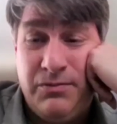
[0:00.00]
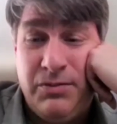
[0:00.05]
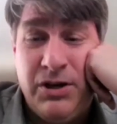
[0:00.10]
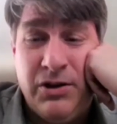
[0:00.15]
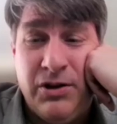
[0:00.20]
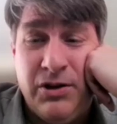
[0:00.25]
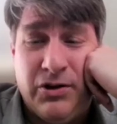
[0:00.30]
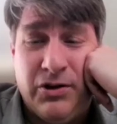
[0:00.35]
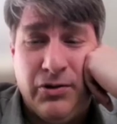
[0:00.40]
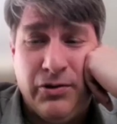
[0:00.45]
be
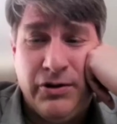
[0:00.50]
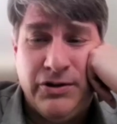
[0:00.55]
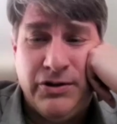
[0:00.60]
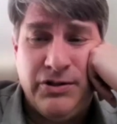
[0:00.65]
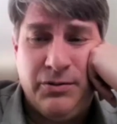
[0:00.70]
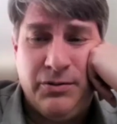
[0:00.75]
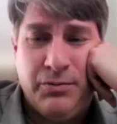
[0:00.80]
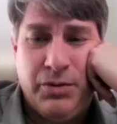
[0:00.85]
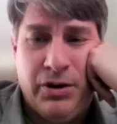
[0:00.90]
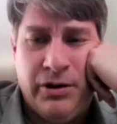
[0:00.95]
encouraged
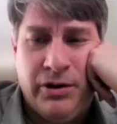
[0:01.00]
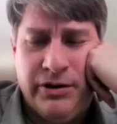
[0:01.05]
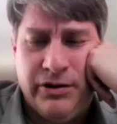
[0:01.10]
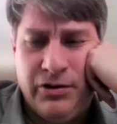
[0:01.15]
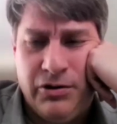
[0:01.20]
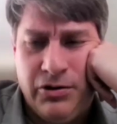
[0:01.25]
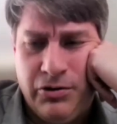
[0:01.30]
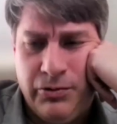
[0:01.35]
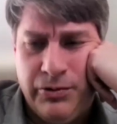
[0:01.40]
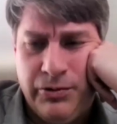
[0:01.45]
to bond at
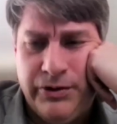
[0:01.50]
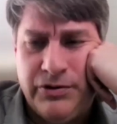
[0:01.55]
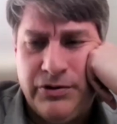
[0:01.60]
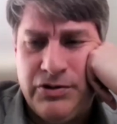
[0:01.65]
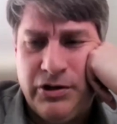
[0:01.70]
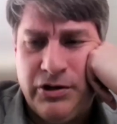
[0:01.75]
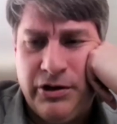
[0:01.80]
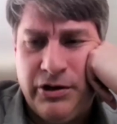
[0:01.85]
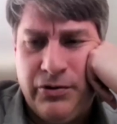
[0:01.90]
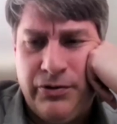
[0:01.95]
all with the
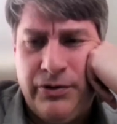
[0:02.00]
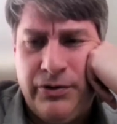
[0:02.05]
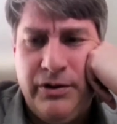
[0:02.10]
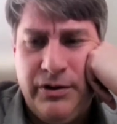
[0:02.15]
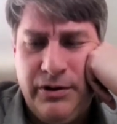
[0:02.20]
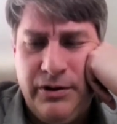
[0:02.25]
child.